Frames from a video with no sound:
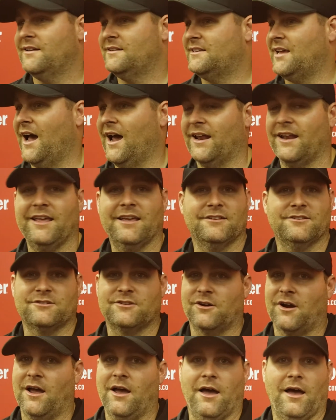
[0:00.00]
tight ends,
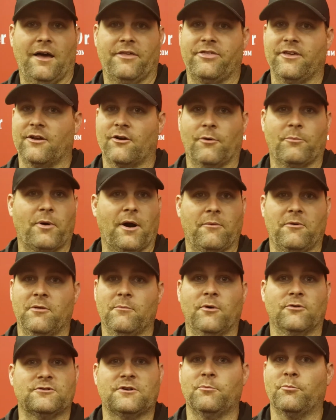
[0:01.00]
I think are probably the
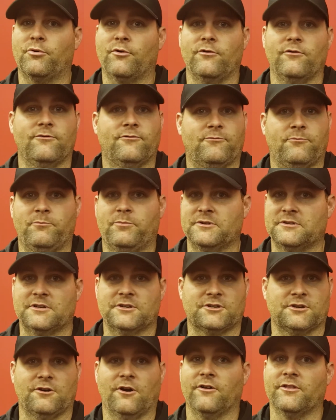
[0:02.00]
most improved
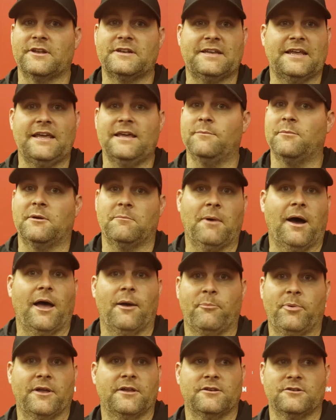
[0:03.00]
position on the team, in my
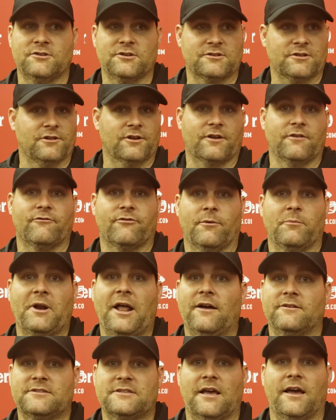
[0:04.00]
opinion, just looking from an
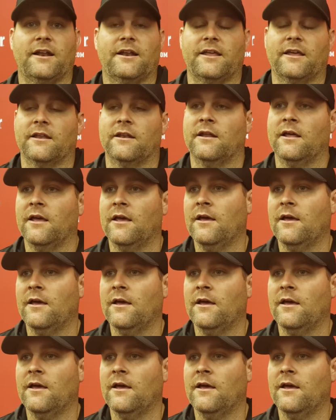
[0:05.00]
outside in.